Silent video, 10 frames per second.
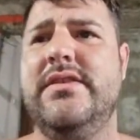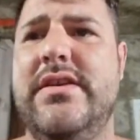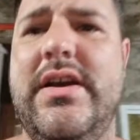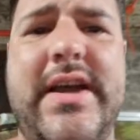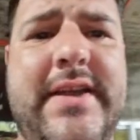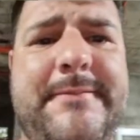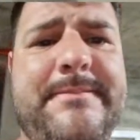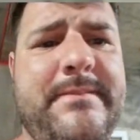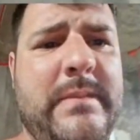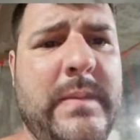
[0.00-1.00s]
All right.
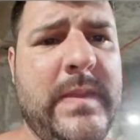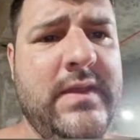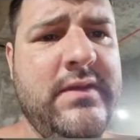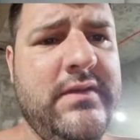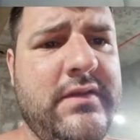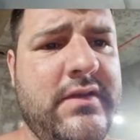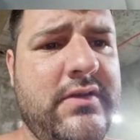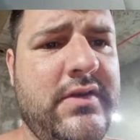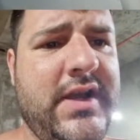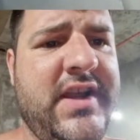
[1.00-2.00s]
So
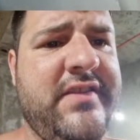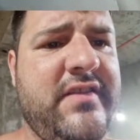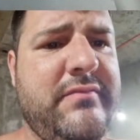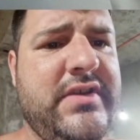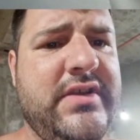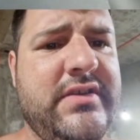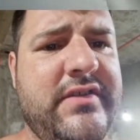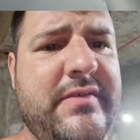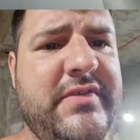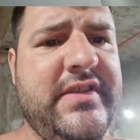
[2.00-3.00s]
I got some uh,
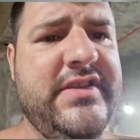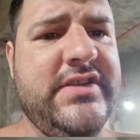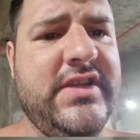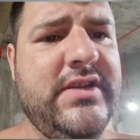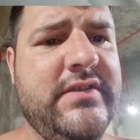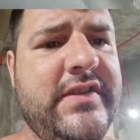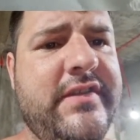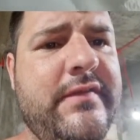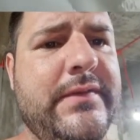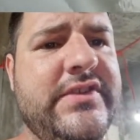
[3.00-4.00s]
some of this shit. This is
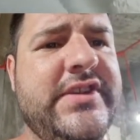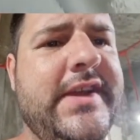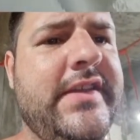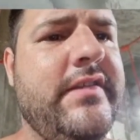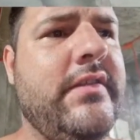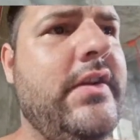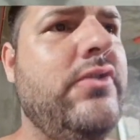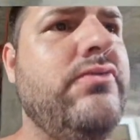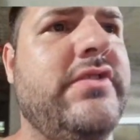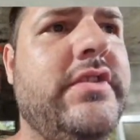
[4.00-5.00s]
for Jax's
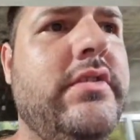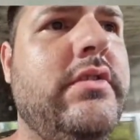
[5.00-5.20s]
coat.